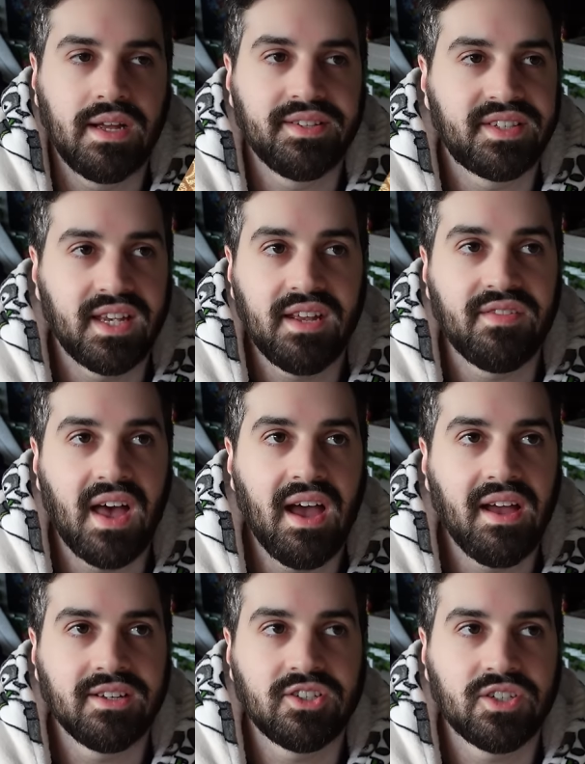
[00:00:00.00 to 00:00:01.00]
and seeing
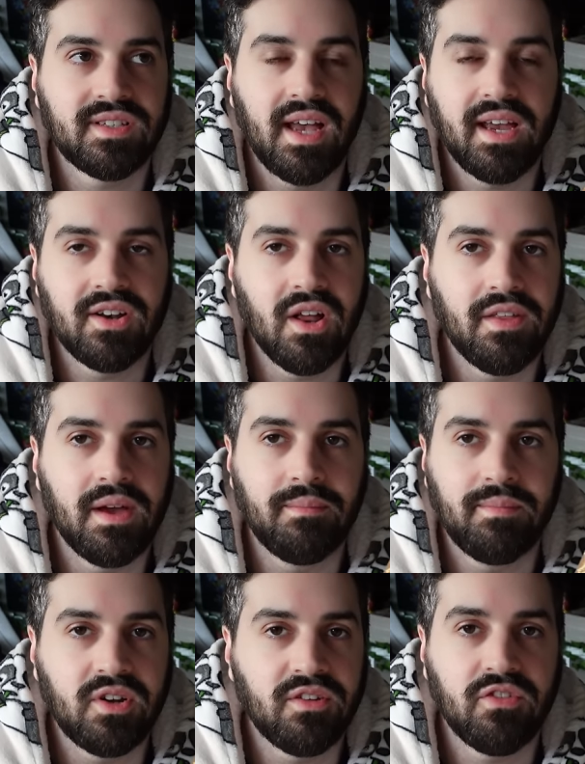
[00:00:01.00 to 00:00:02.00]
that is just like another
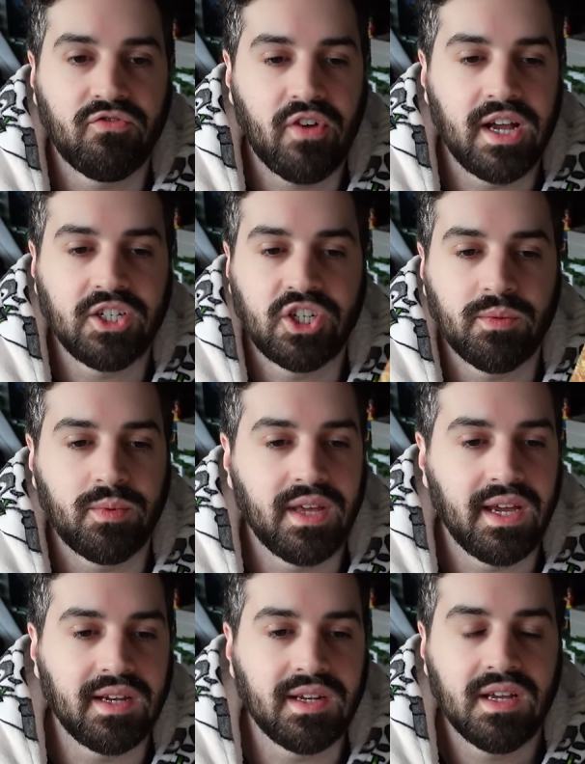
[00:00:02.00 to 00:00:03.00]
beautiful friendship
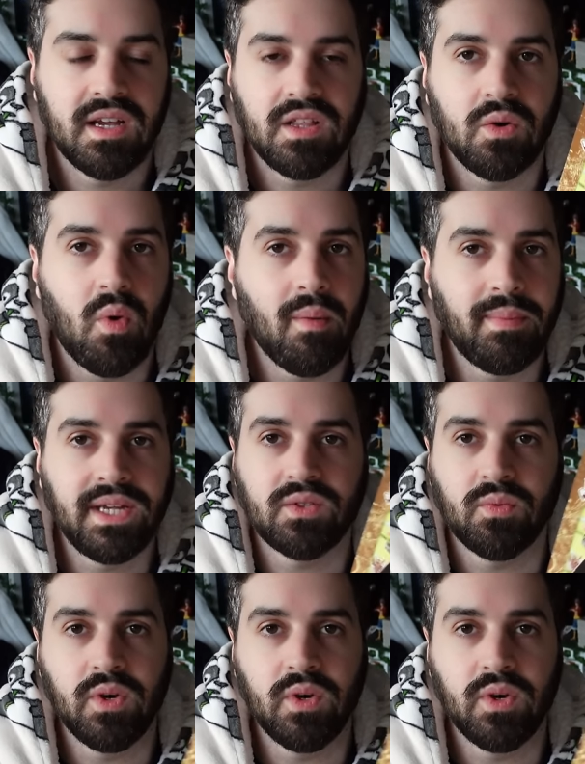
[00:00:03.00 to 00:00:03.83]
within the One Piece